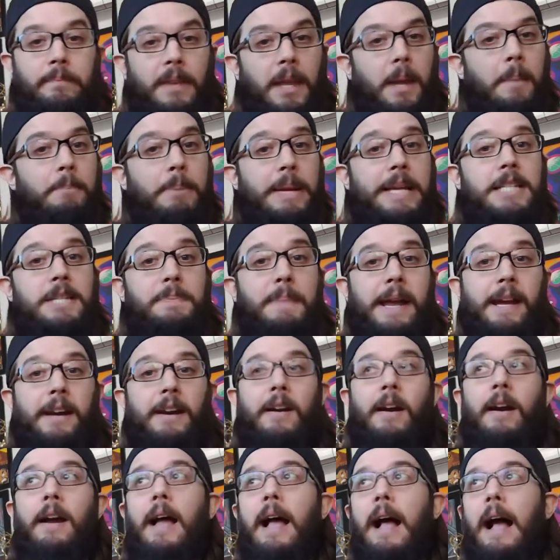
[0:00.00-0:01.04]

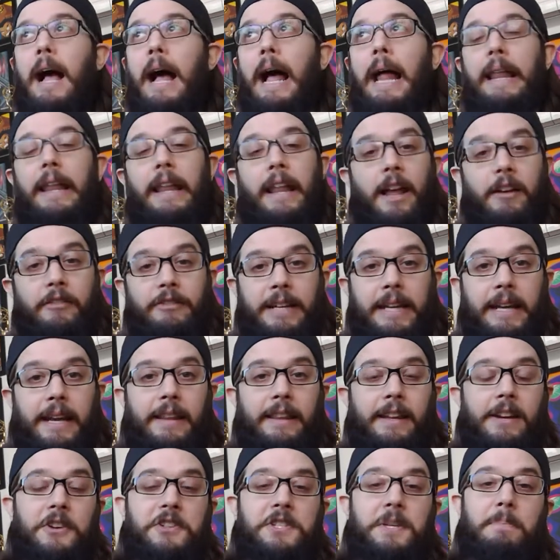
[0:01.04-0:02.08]
Peacemaker. I loved it.
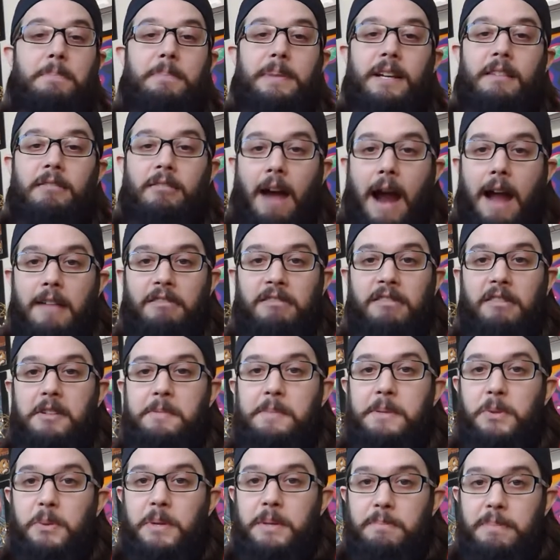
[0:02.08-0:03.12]
And there's a big rivalry
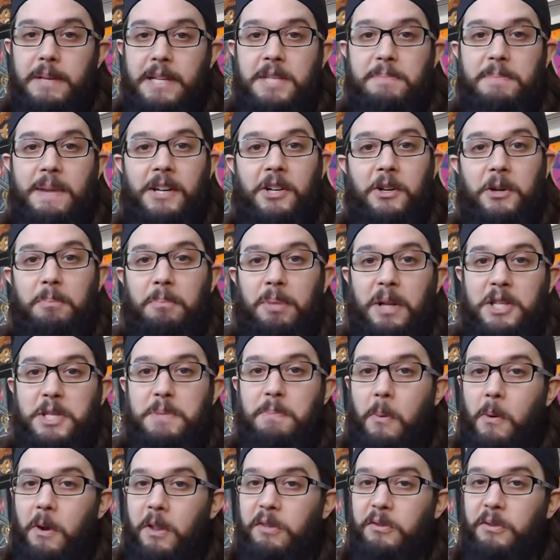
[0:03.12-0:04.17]
between Peacemaker and
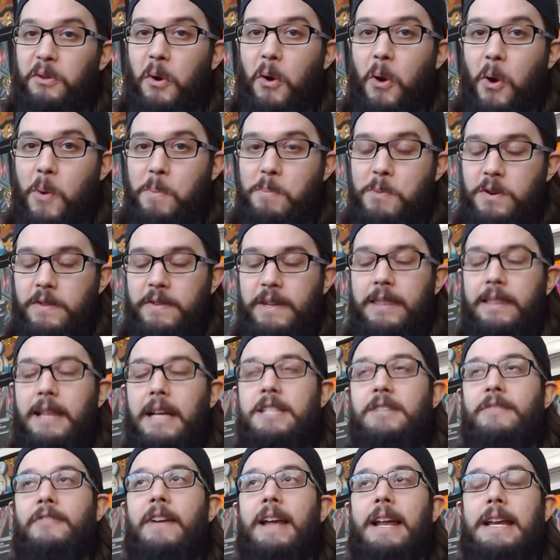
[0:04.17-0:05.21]
Bloodsport through the whole movie.
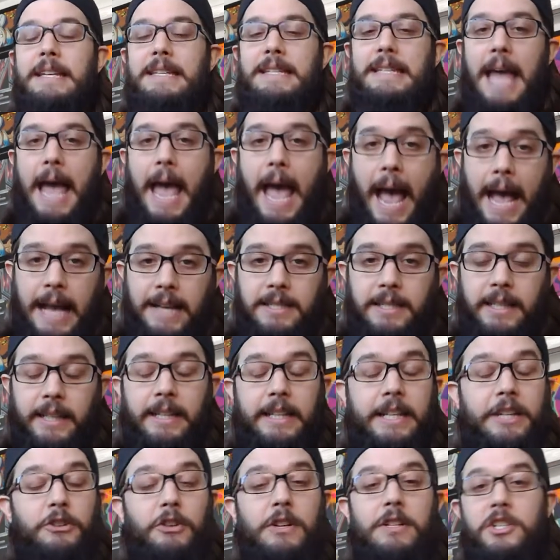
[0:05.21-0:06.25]
That's fantastic.
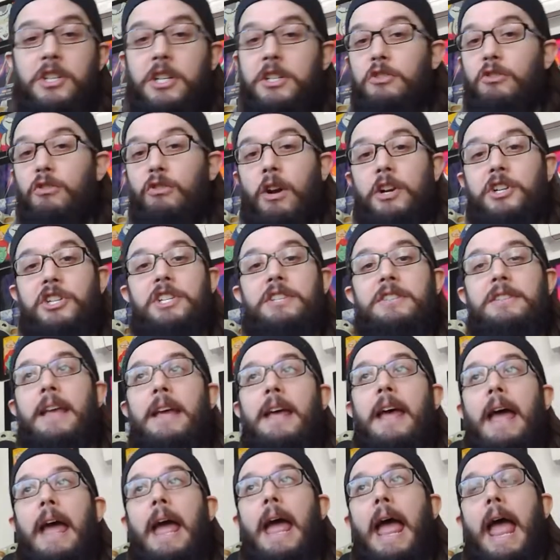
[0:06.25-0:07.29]
And Idris just crushes
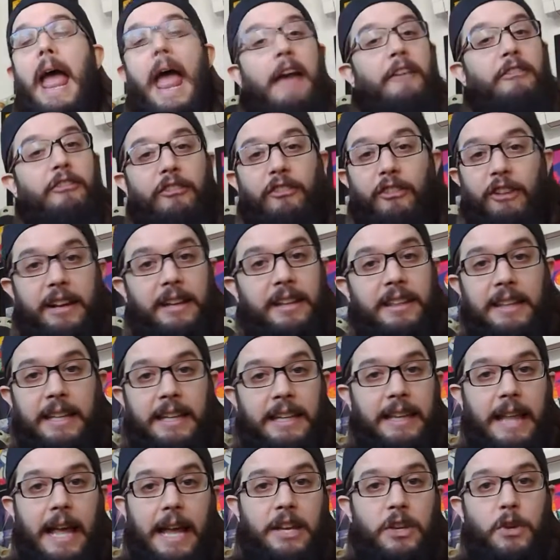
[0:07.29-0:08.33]

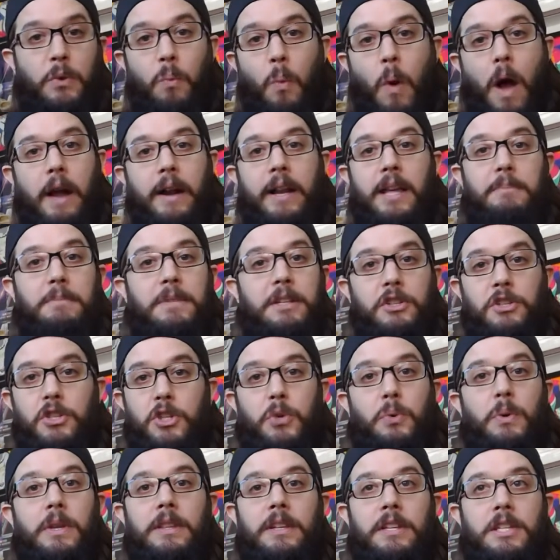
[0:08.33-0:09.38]
everything that you want him to
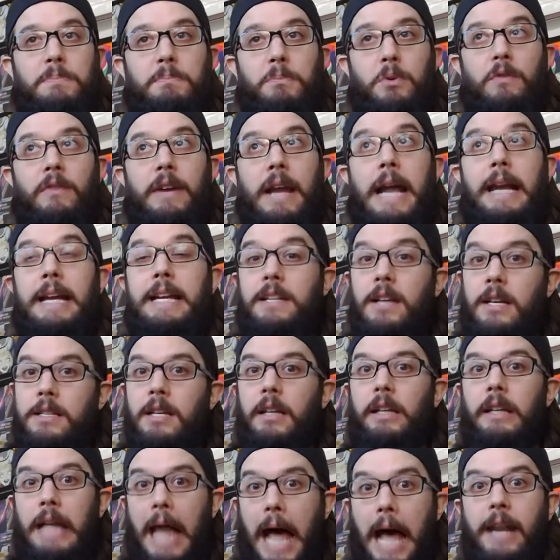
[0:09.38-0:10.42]
do in this movie. And he does
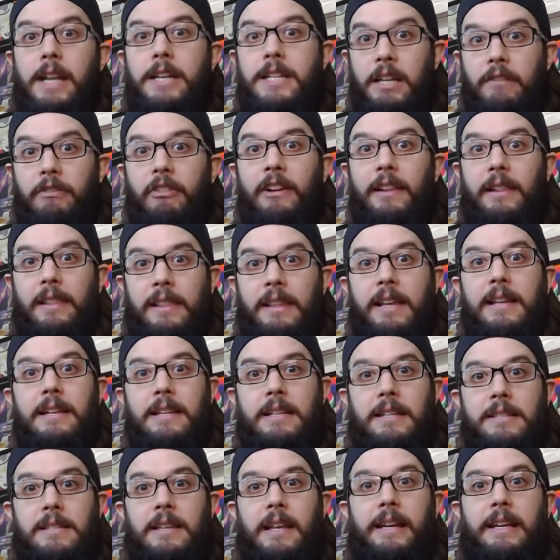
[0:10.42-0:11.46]
a lot of different
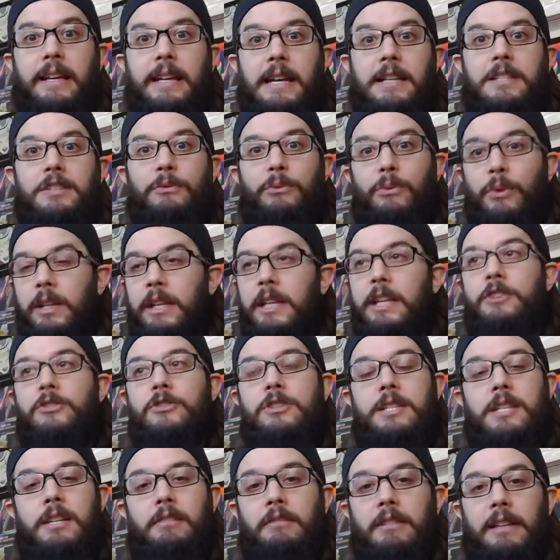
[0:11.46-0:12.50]
things. He has a really
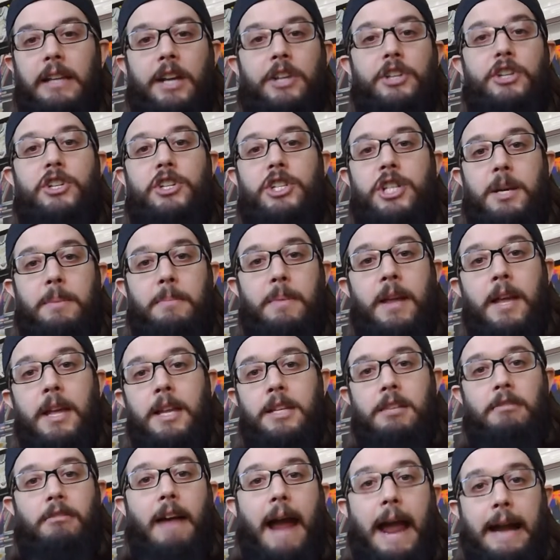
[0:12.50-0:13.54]
interesting relationship
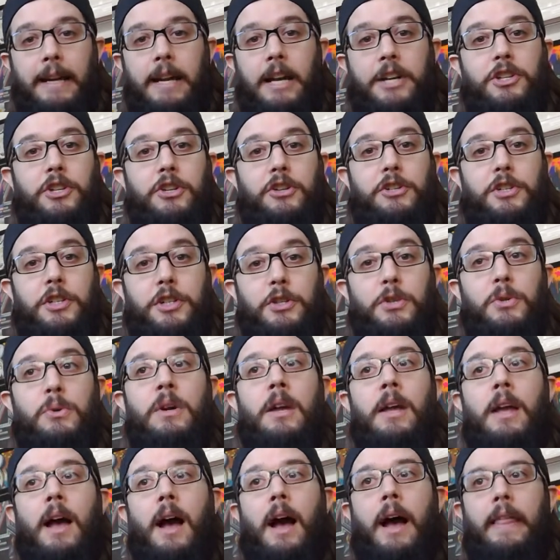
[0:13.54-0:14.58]
to Ratcatcher 2
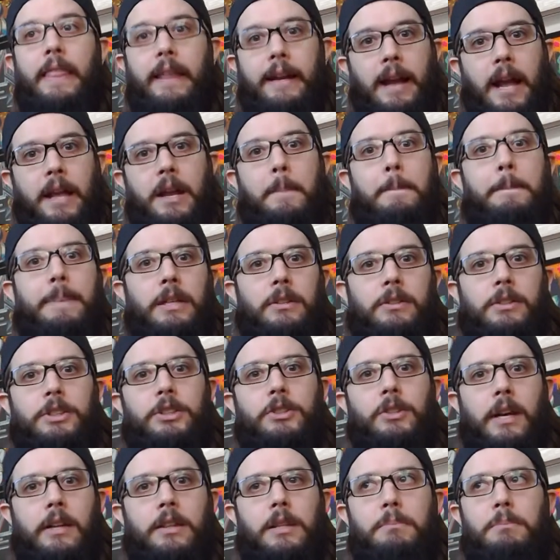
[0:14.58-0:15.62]
that kind of builds
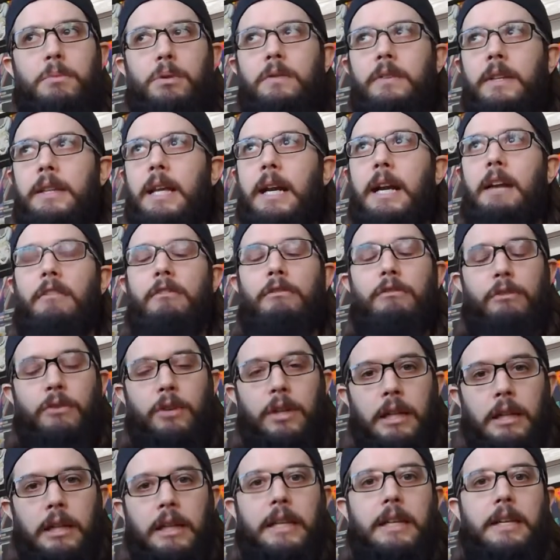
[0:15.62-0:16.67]
throughout the movie that I
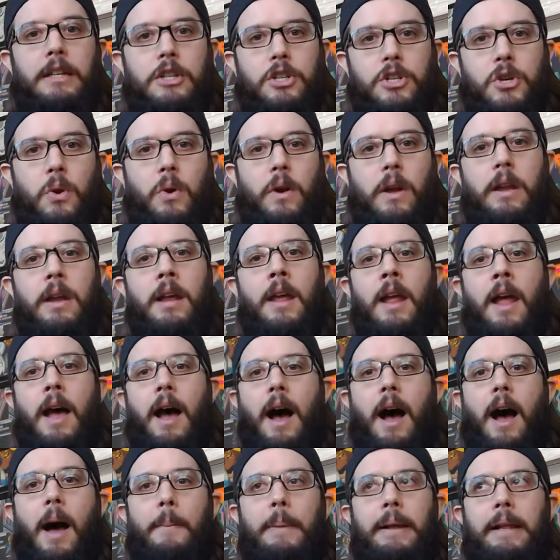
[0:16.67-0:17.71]
really enjoyed.
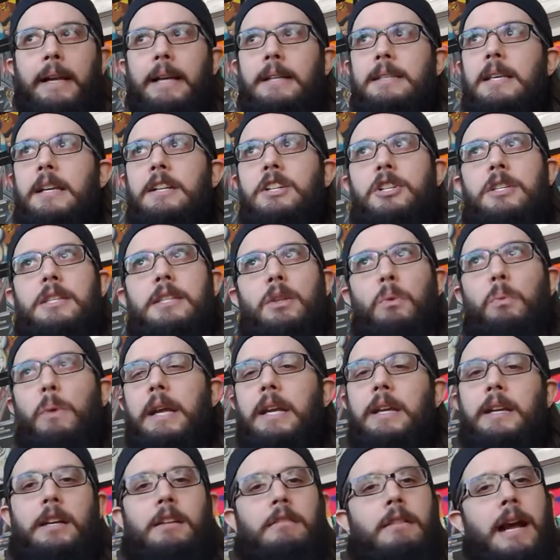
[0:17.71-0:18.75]
And like I said, just the
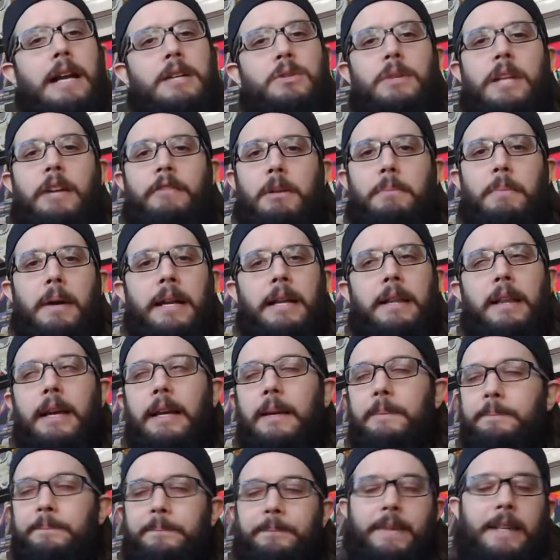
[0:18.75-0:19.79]
way he interacts with everybody.
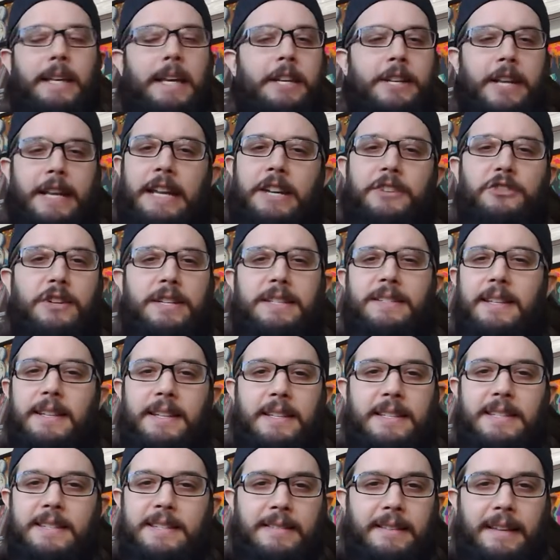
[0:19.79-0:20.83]
Idris
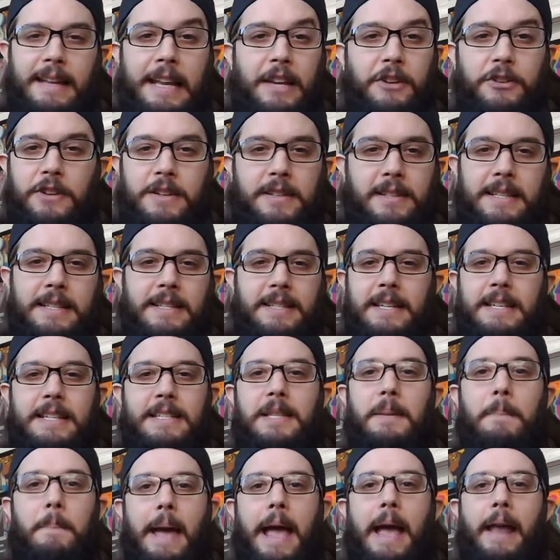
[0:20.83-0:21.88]
is Idris.
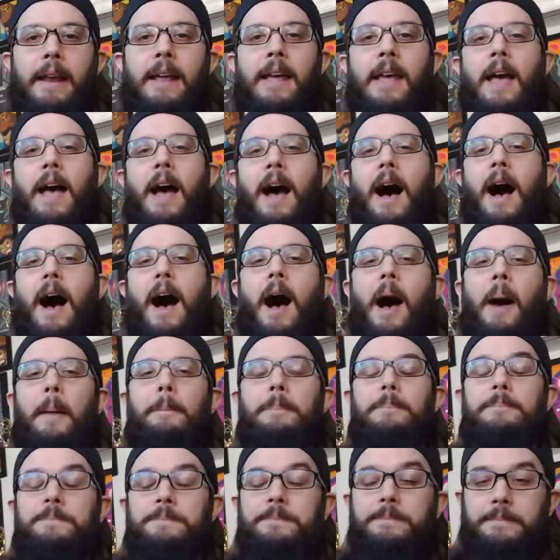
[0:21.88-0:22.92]
He's the man.
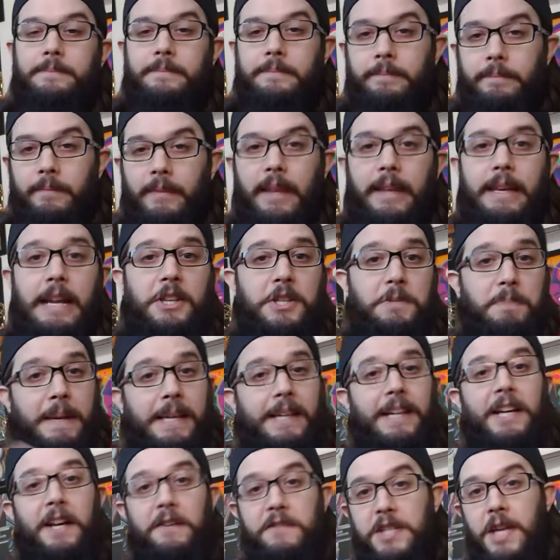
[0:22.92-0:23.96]
Now,
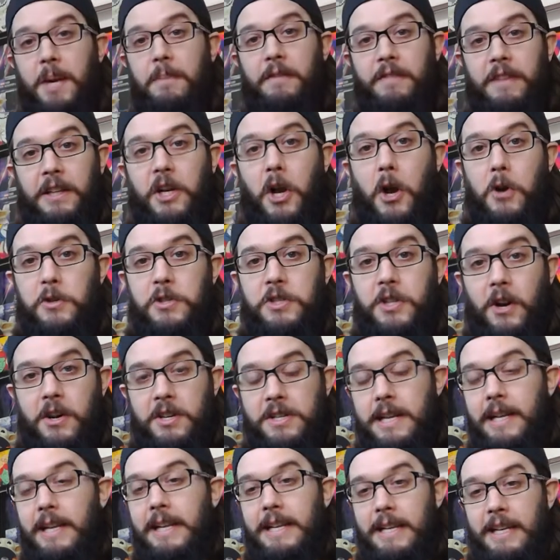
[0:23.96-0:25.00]
speaking of some of the
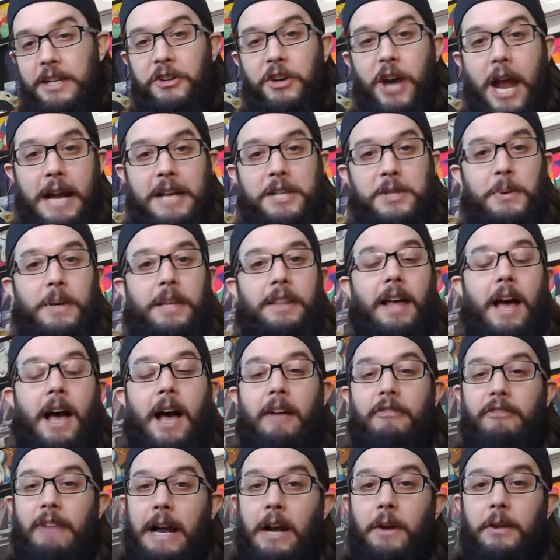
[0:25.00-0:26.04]
co-stars that he interacts with,
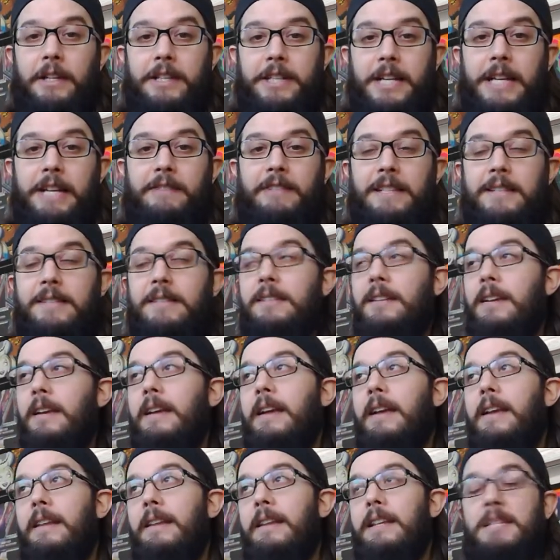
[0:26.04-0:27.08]
Viola Davis.
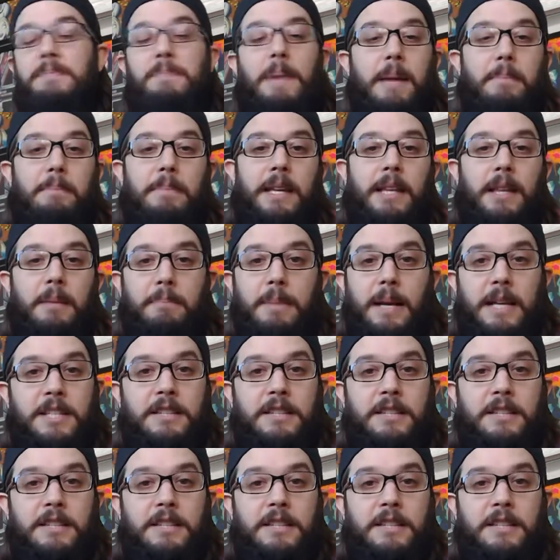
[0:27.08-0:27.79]
This might be the best